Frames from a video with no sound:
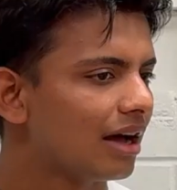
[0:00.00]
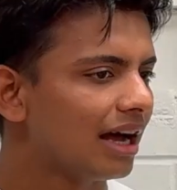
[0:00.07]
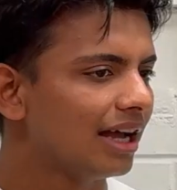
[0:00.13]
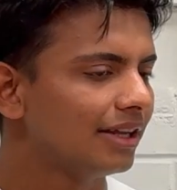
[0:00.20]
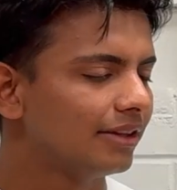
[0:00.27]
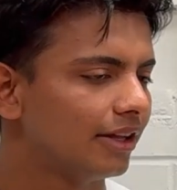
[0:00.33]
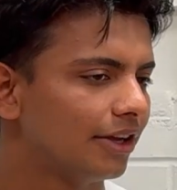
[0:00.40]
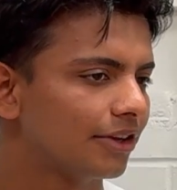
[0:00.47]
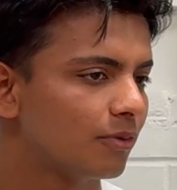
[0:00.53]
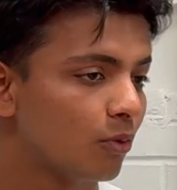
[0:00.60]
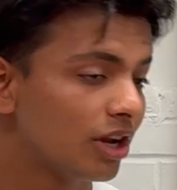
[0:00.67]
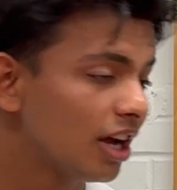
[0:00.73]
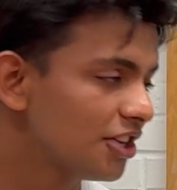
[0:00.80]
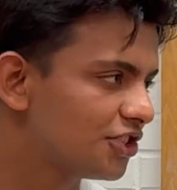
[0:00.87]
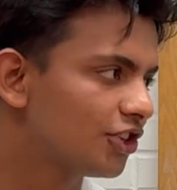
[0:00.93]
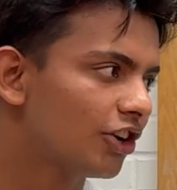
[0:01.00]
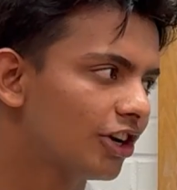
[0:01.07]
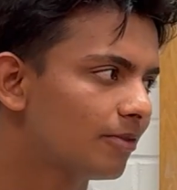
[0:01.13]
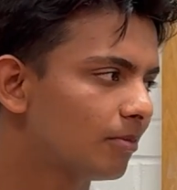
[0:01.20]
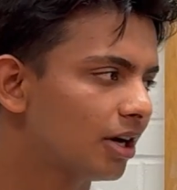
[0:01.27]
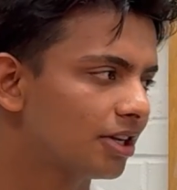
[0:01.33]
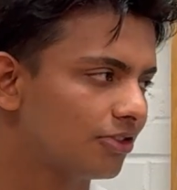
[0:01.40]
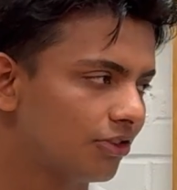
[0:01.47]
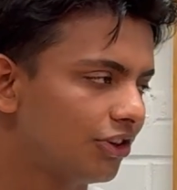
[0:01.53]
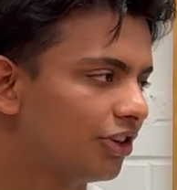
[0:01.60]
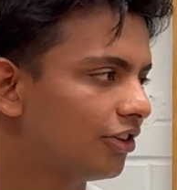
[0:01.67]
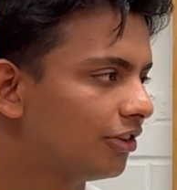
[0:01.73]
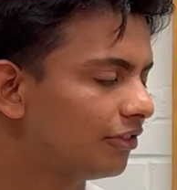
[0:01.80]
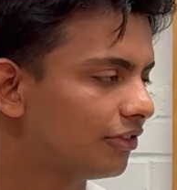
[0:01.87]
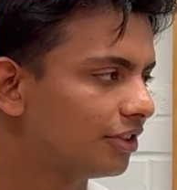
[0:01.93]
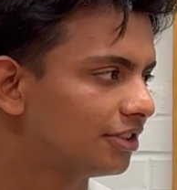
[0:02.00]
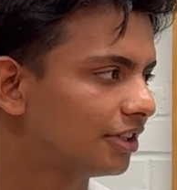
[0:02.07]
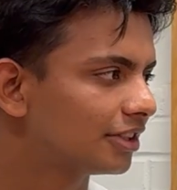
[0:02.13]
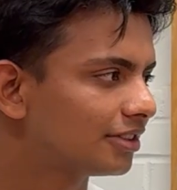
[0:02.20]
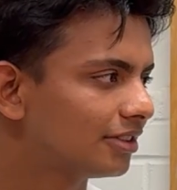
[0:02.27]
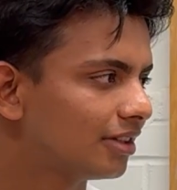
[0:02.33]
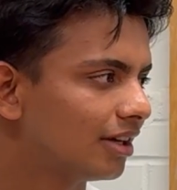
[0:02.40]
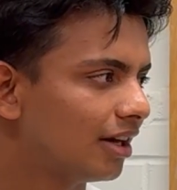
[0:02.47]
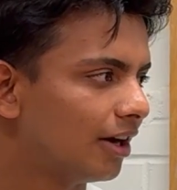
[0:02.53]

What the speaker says: I like when I started my career in physics,